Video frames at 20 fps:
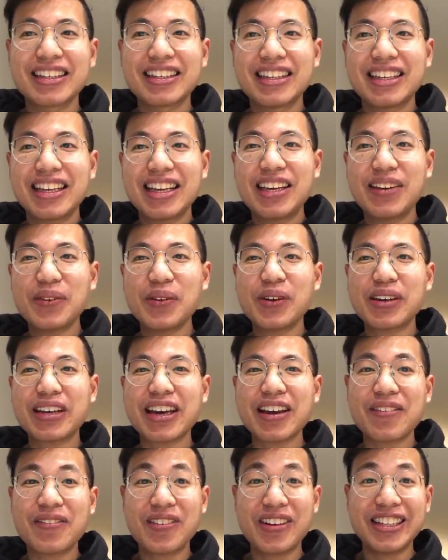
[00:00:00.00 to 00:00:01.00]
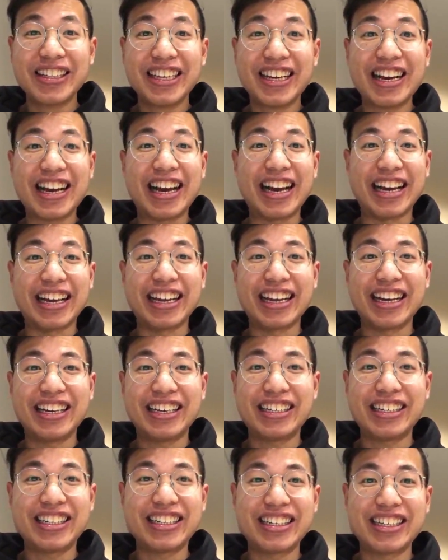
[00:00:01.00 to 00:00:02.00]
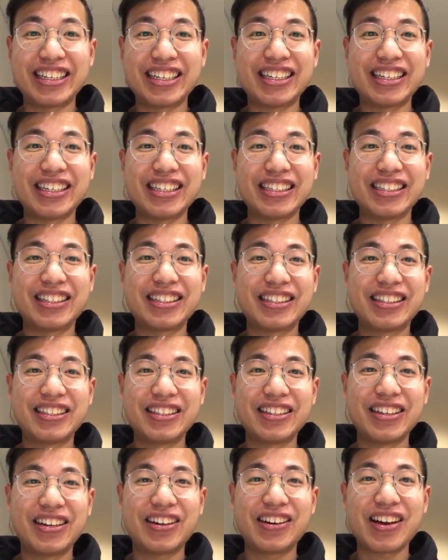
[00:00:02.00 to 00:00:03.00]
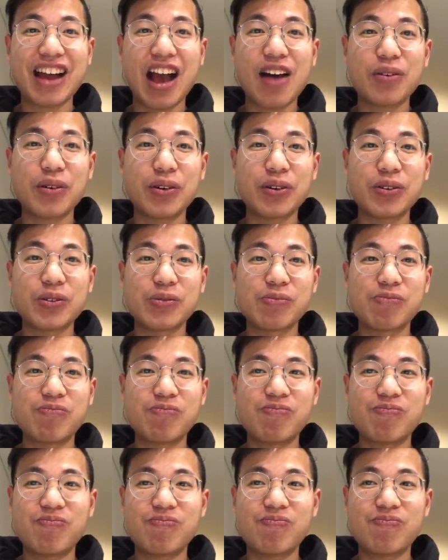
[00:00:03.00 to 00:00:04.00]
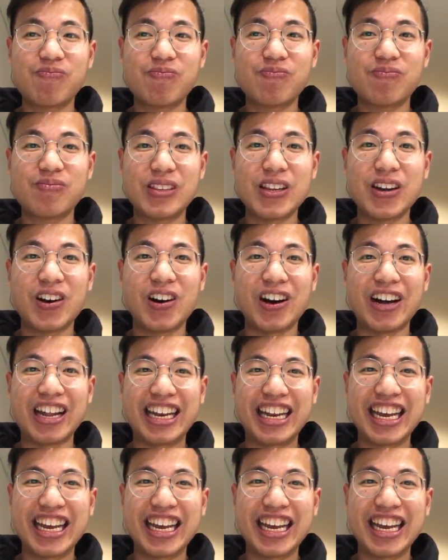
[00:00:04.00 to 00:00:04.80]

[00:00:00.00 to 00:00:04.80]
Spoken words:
He will get one there. No, I will not.